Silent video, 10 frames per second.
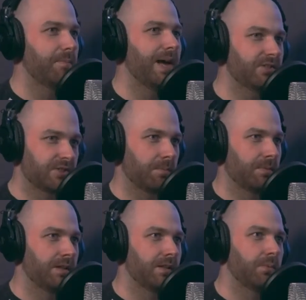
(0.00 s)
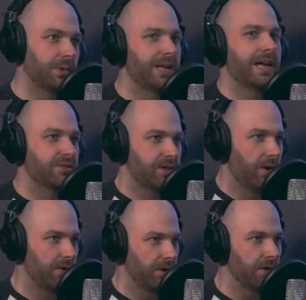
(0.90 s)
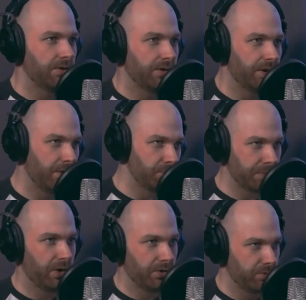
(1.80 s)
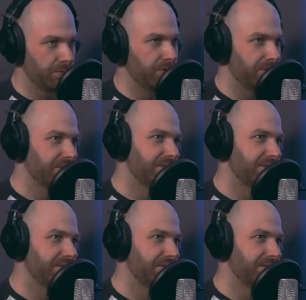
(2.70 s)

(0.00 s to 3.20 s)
made something that will last longer than those bananas would